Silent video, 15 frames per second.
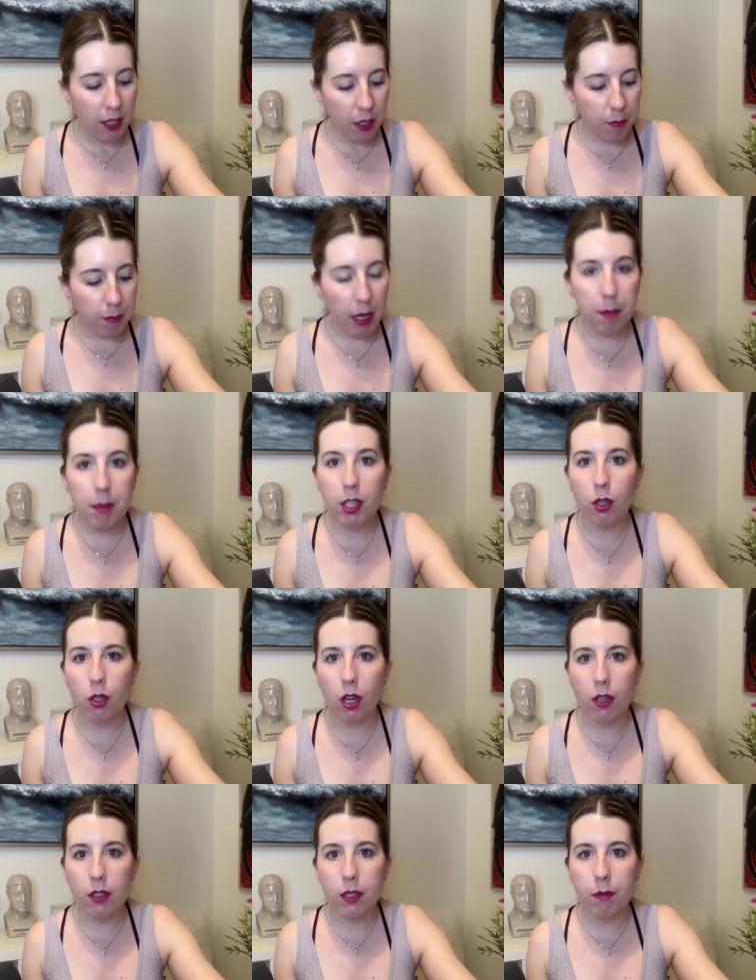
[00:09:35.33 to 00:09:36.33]
maybe there
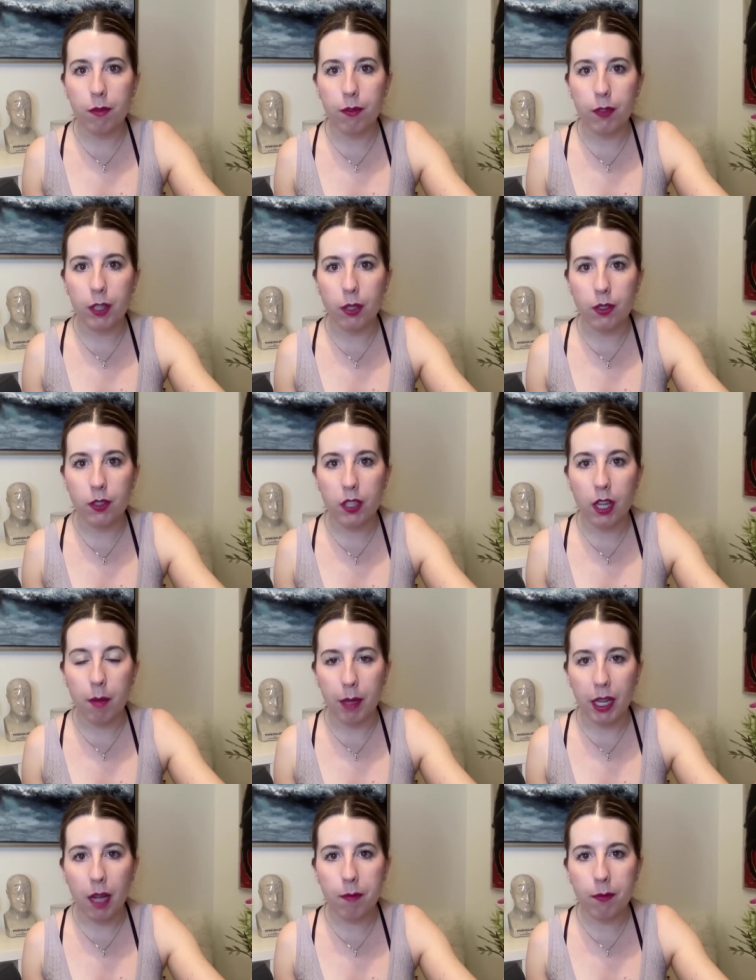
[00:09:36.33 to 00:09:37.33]
are some fears
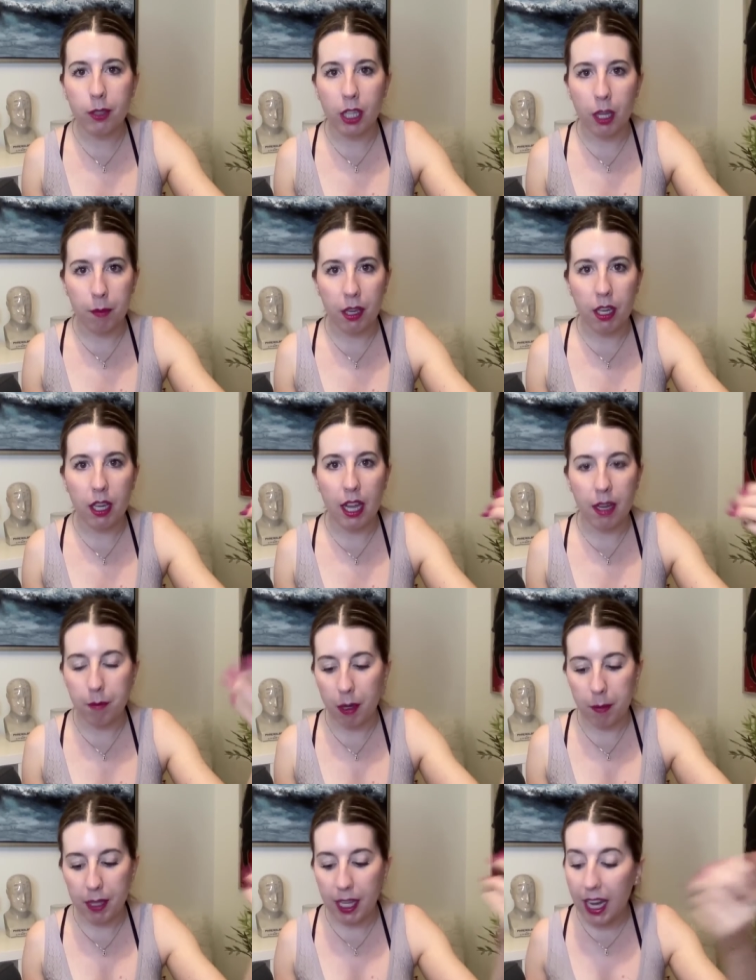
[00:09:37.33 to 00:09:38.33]
coming up for them and, and
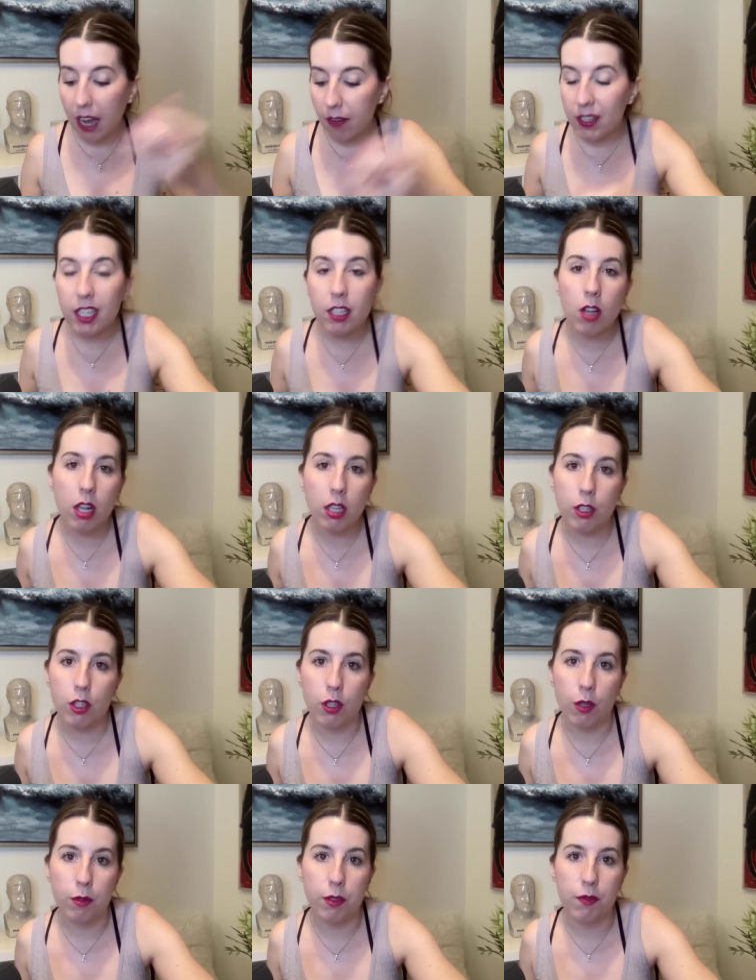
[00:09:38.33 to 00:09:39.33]
maybe they haven't acknowledged
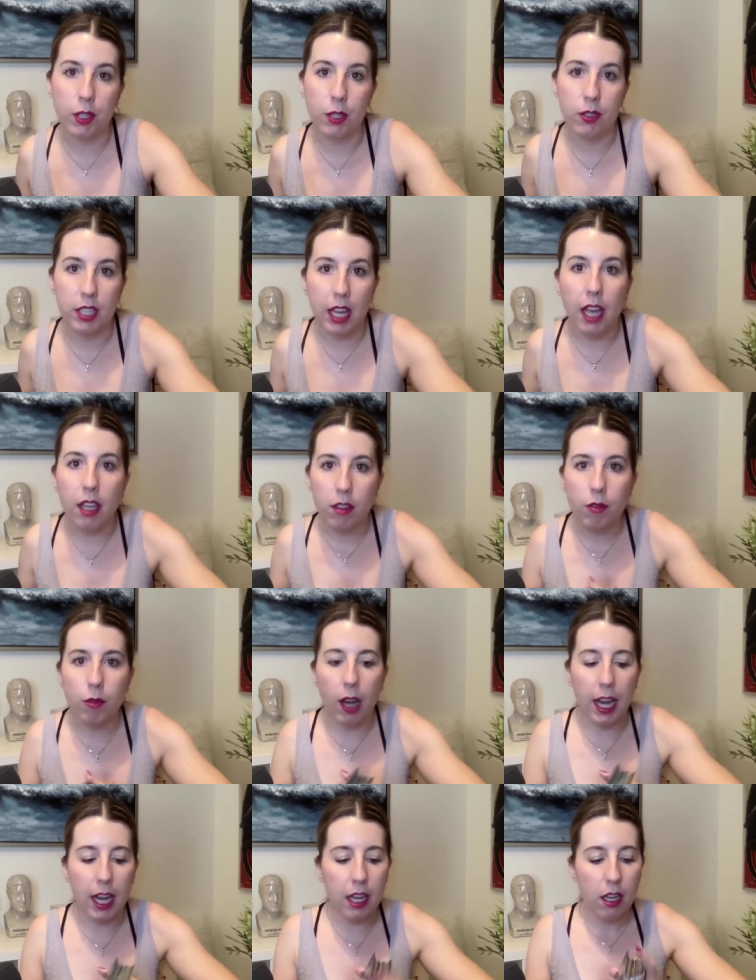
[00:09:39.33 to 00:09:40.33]
those fears yet,
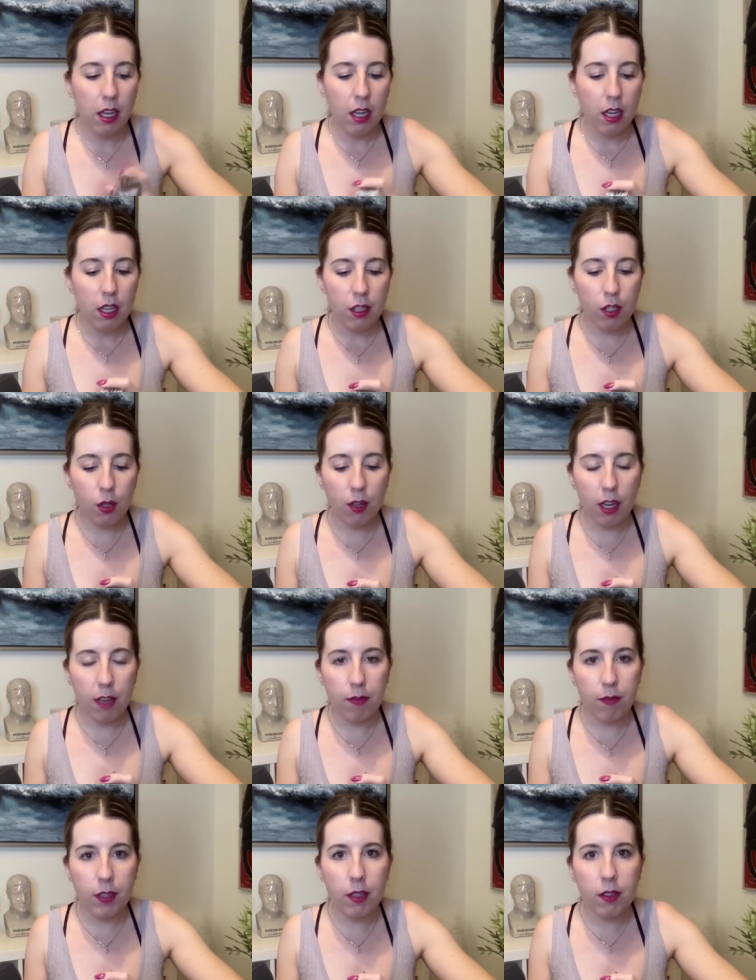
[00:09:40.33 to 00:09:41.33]
right? So
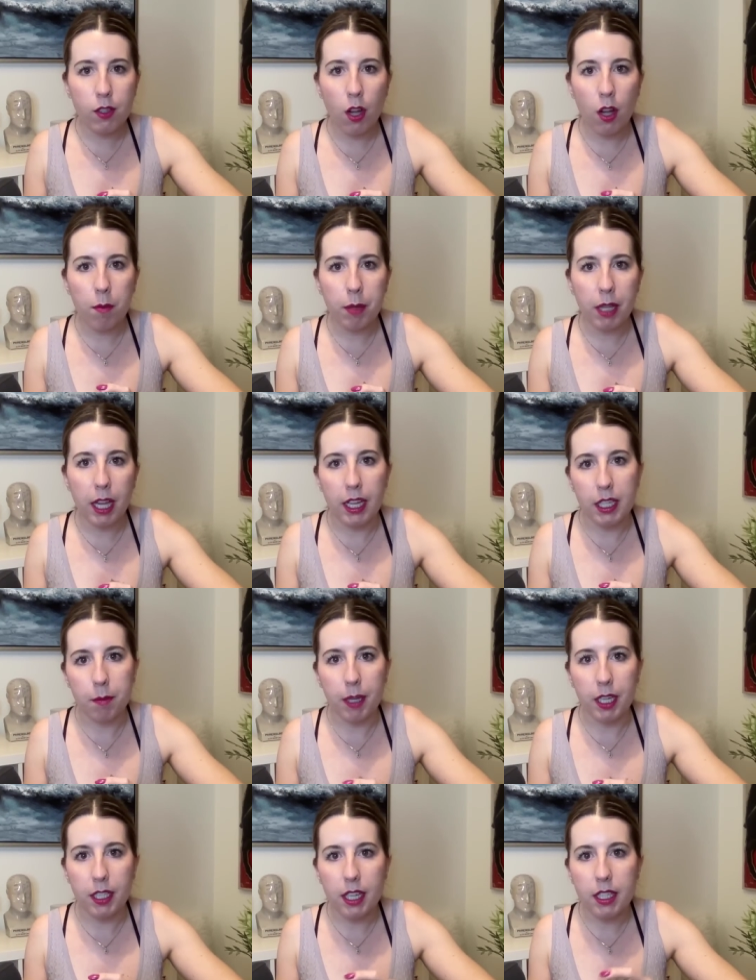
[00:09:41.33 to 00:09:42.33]
it feels complex,
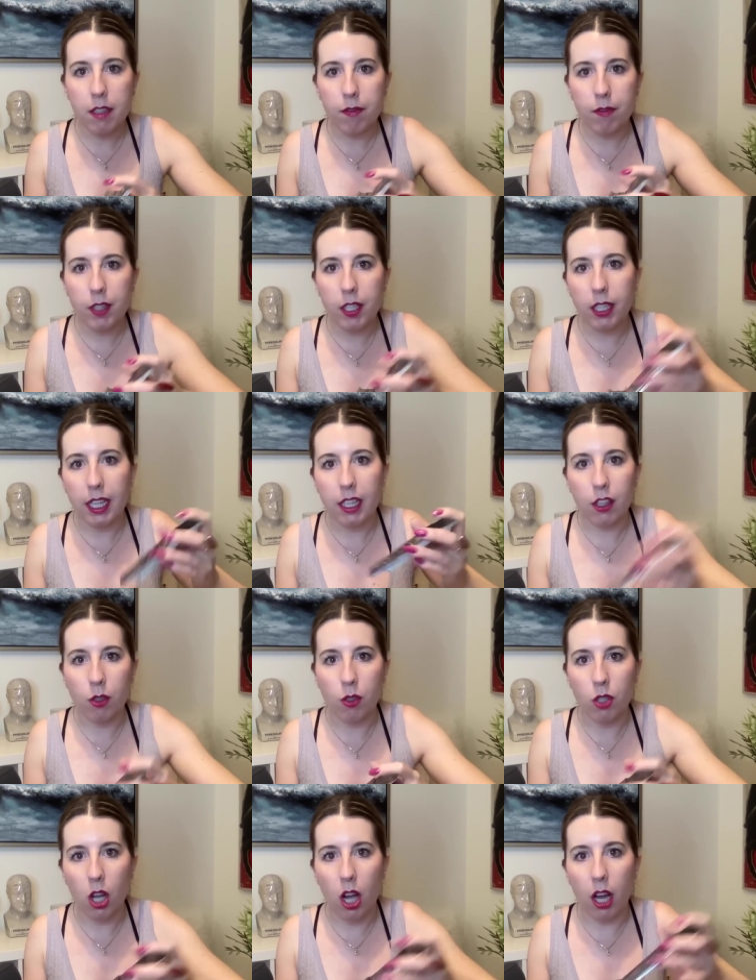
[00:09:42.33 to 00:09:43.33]
but it doesn't feel like
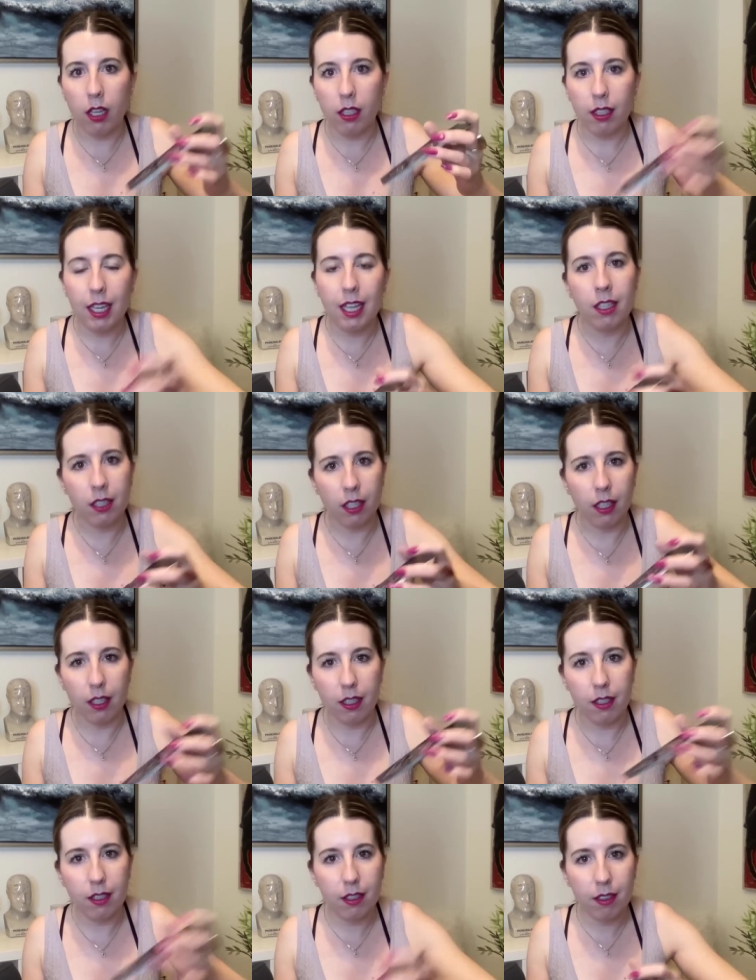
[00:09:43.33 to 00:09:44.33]
they're not into
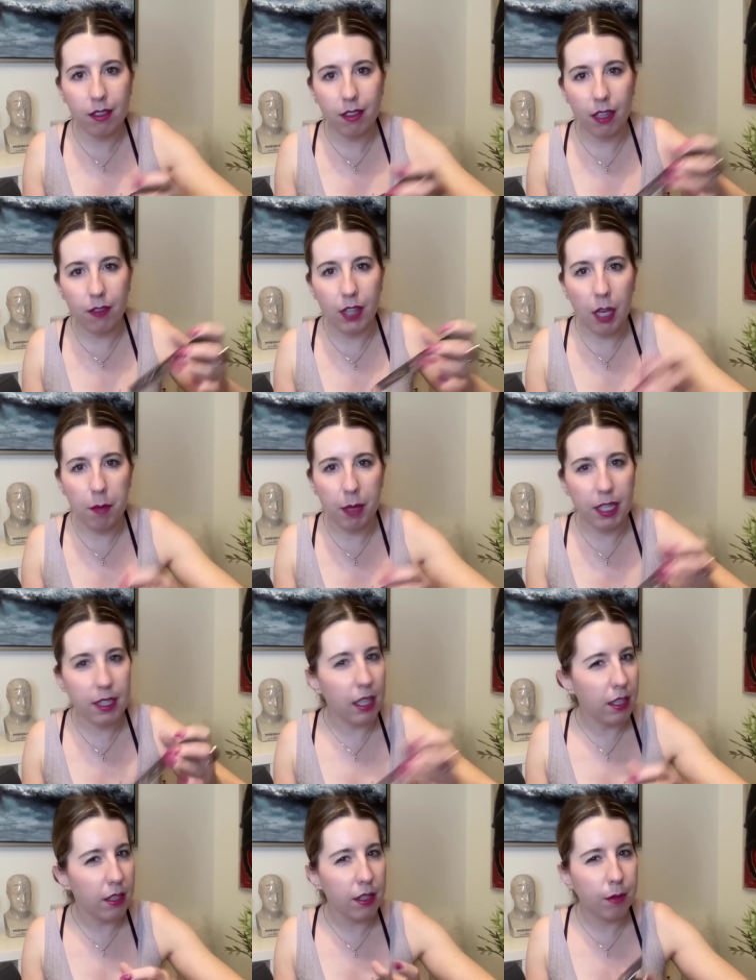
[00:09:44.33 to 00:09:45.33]
this, if that makes
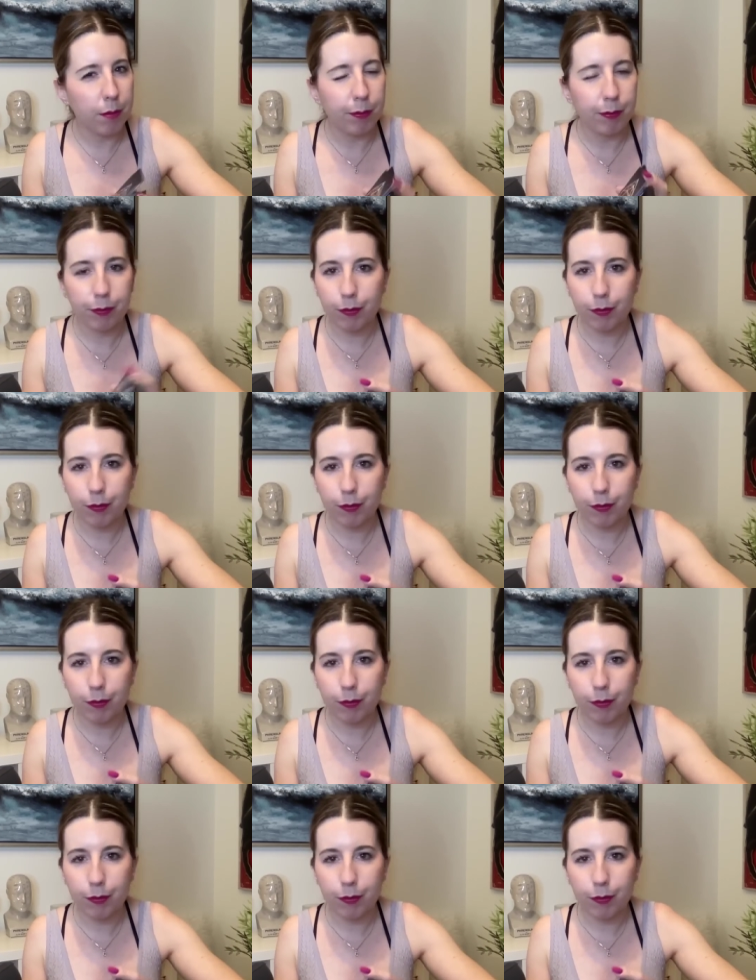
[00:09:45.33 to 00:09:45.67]
sense.